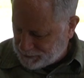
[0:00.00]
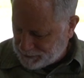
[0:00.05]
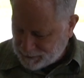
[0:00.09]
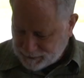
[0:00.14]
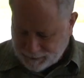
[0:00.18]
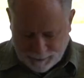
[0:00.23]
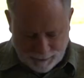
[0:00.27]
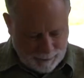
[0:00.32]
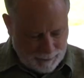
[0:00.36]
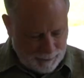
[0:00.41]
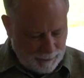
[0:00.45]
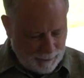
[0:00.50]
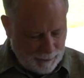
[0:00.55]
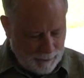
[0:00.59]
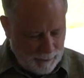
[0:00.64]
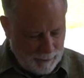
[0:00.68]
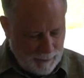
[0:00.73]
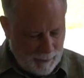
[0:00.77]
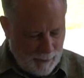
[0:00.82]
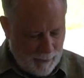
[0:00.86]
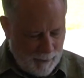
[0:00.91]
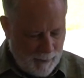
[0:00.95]
Body
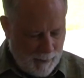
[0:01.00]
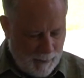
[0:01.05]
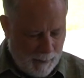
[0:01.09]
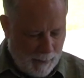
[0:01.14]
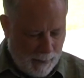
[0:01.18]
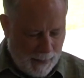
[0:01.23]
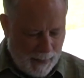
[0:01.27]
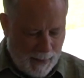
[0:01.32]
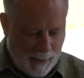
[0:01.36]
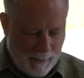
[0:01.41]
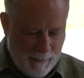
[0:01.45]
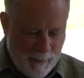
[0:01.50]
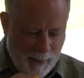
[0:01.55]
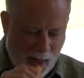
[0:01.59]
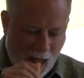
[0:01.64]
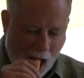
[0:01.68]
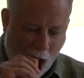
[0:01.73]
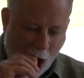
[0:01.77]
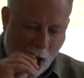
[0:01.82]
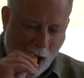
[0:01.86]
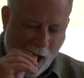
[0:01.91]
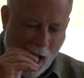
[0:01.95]
language, speak
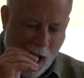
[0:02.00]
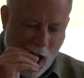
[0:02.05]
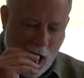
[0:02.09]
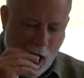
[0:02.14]
faster,